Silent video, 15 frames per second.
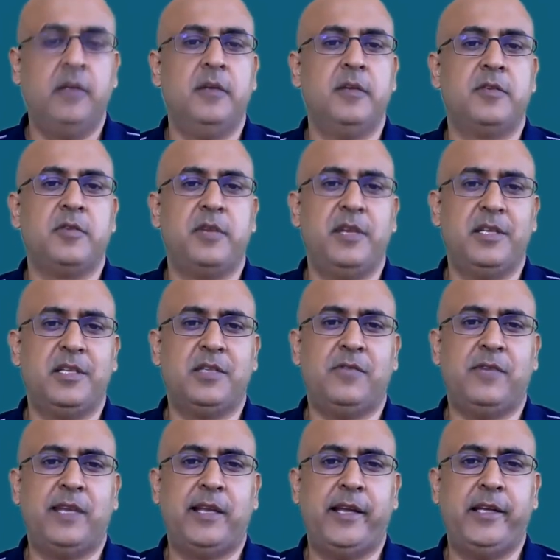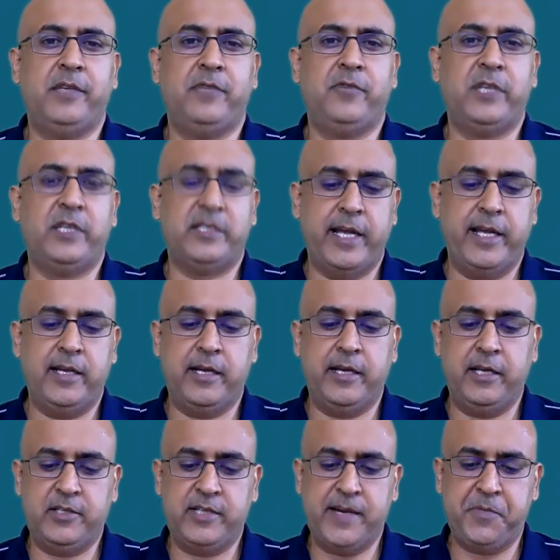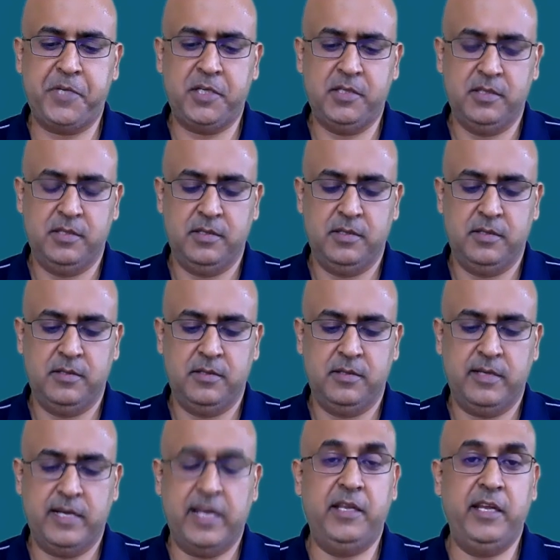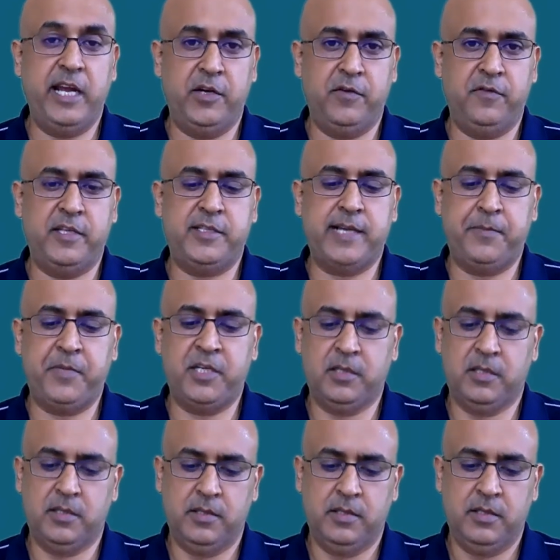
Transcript: So here's the one-liner for the Zygonic chapter at the end of the chapter.